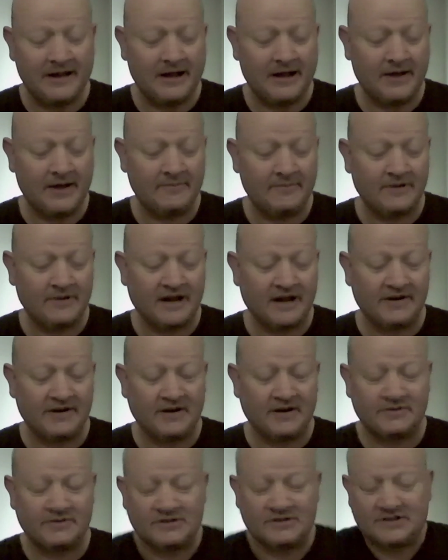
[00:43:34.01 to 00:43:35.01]
And
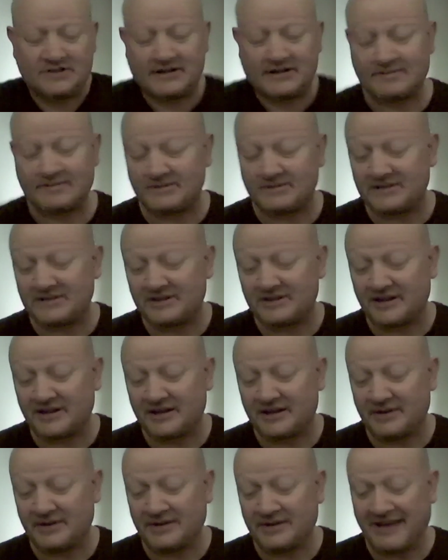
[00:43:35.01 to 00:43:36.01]
it just leaves me to say
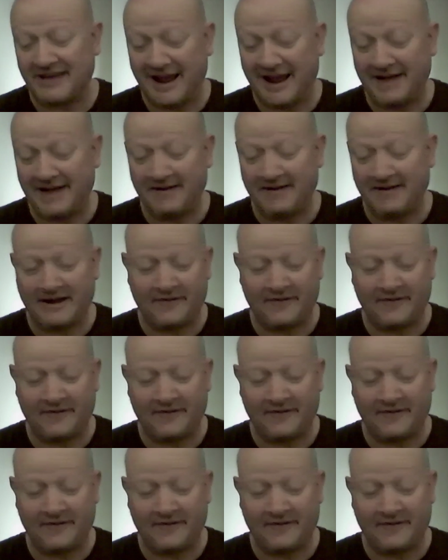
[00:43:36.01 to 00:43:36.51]
thank you again.